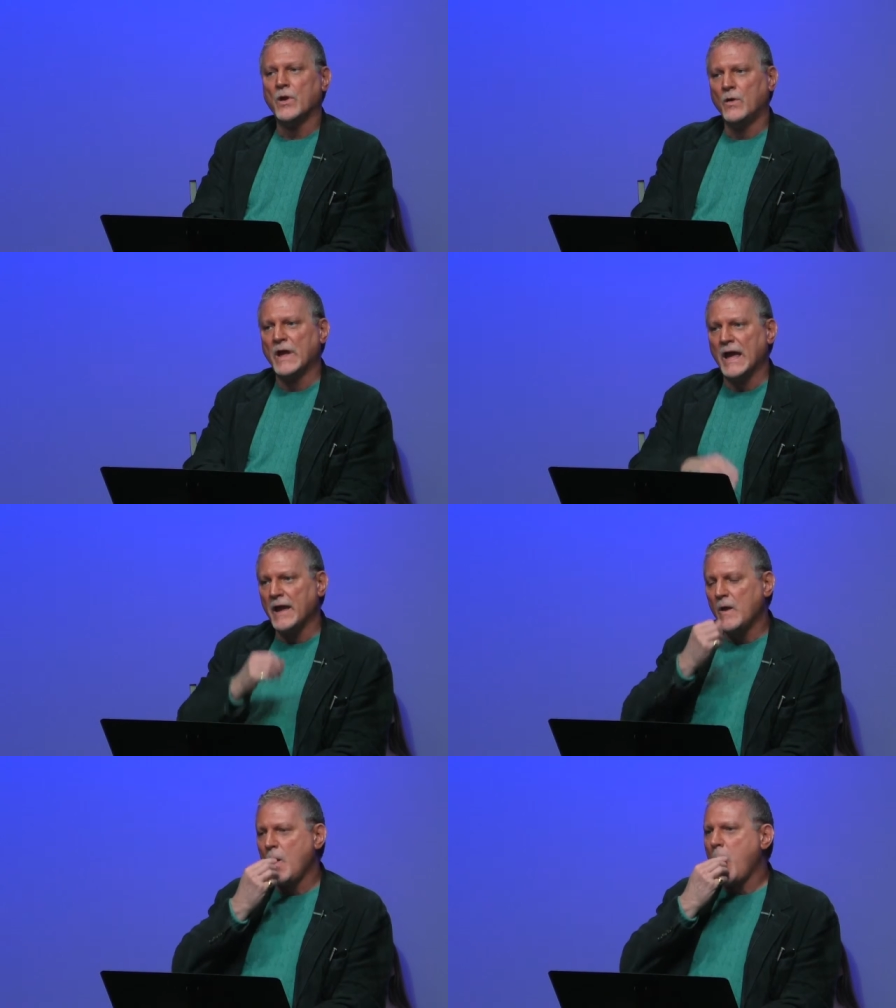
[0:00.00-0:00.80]
Okay.
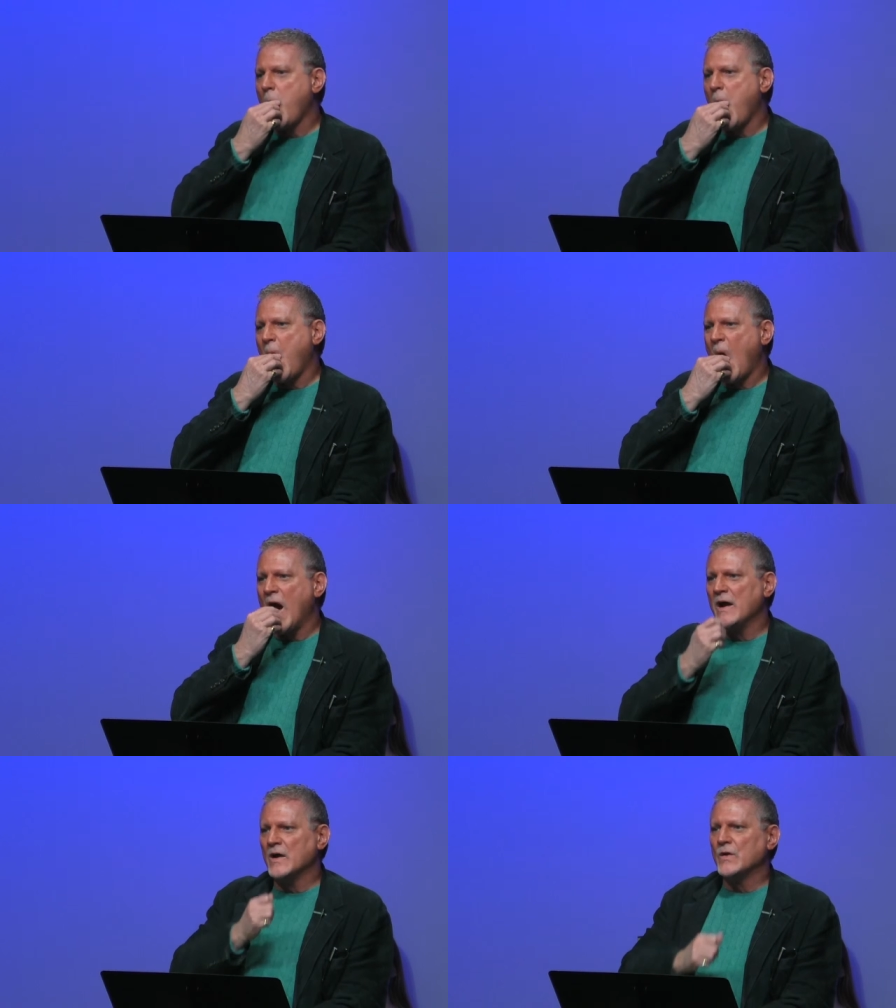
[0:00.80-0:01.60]

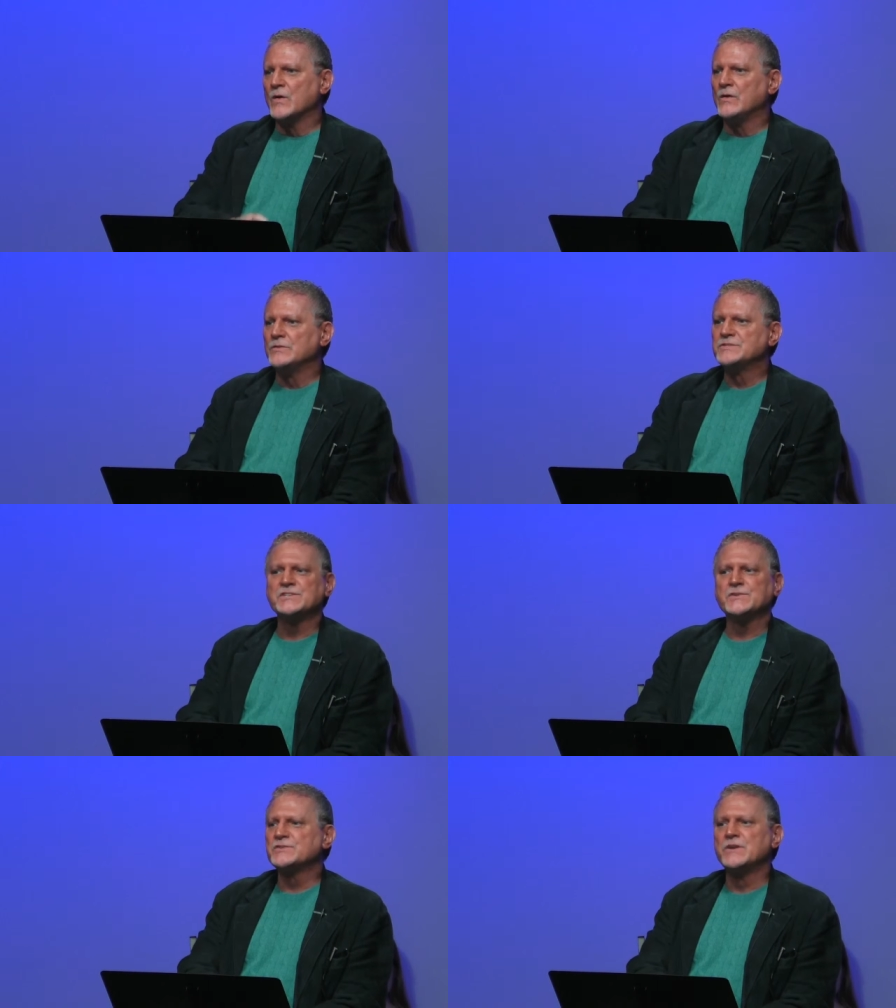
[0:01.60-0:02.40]

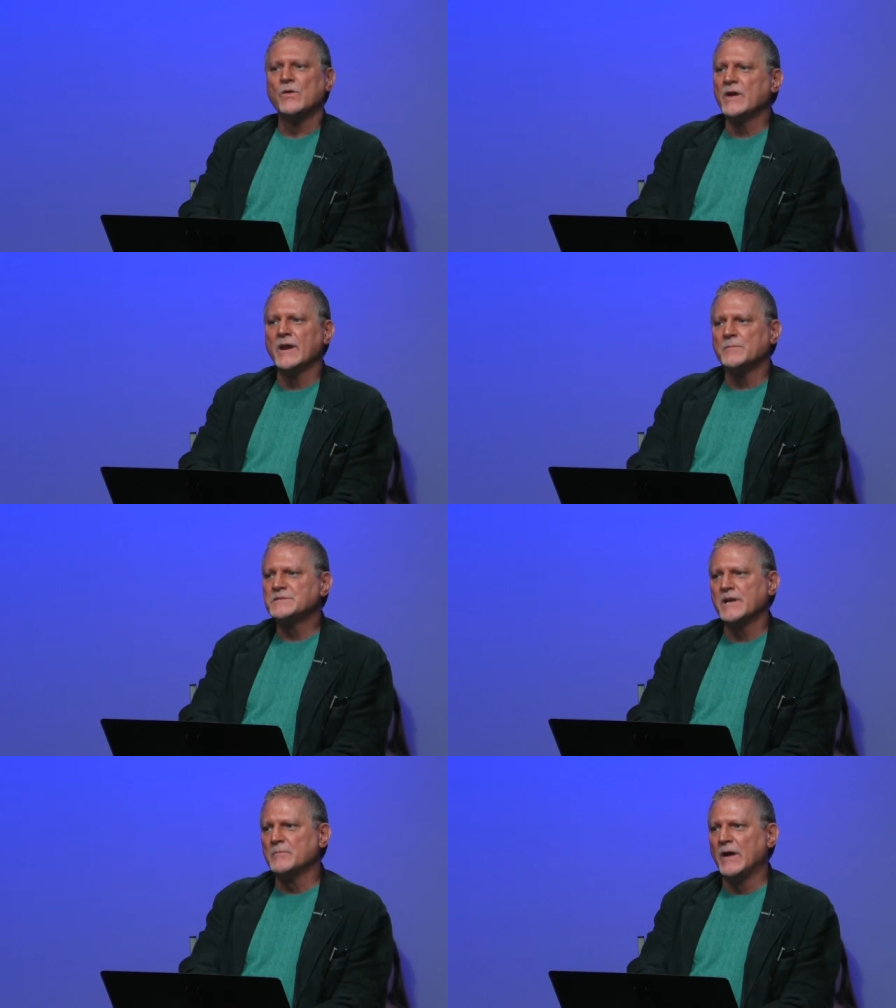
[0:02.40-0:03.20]
Sisters, don't get
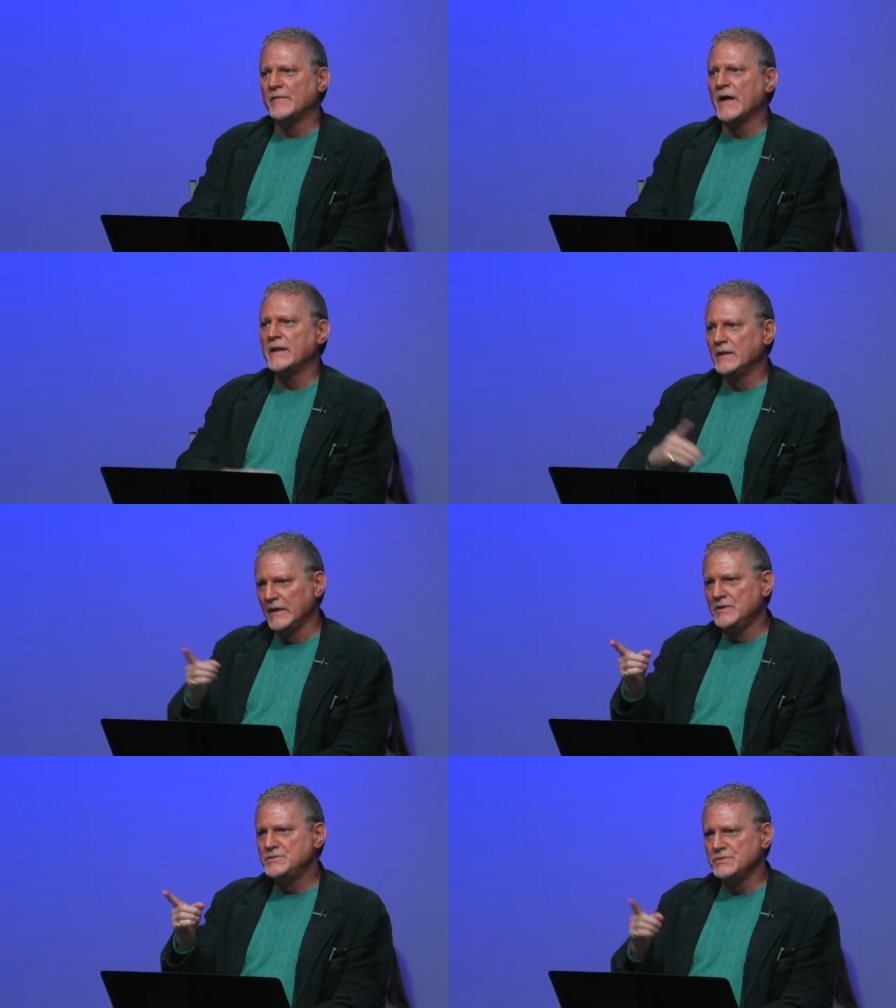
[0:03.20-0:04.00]
upset about that. He
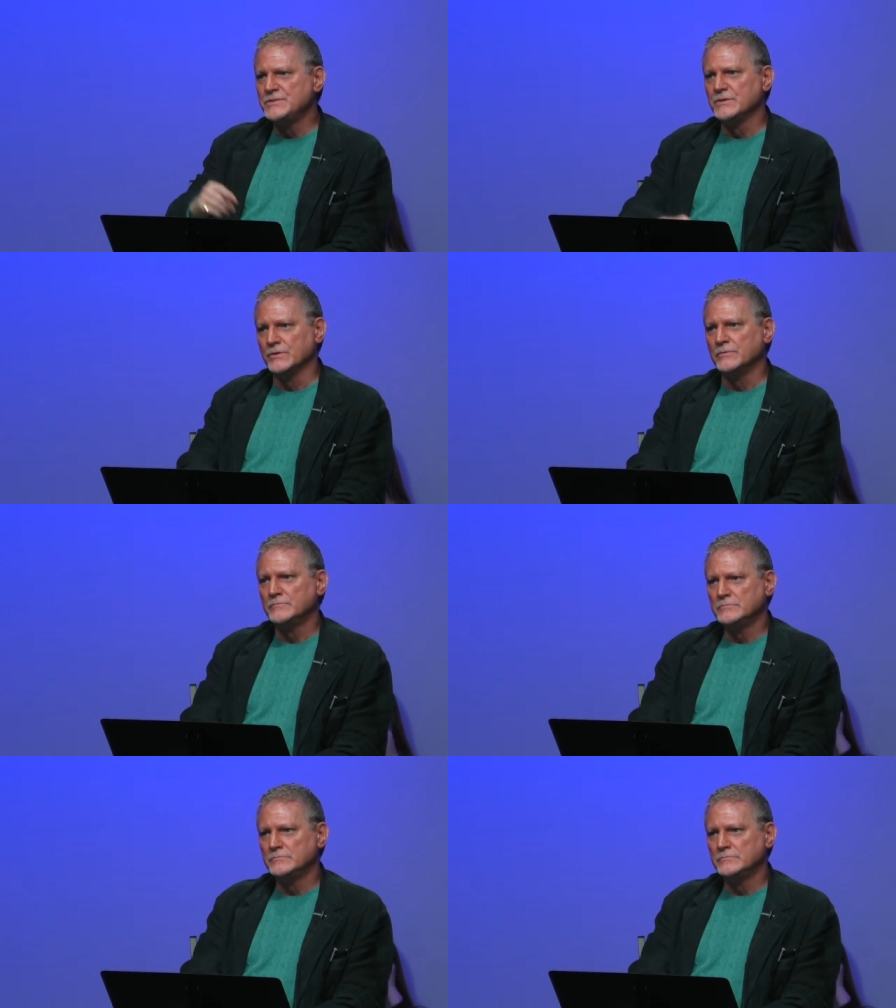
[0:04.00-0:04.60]
leads you too.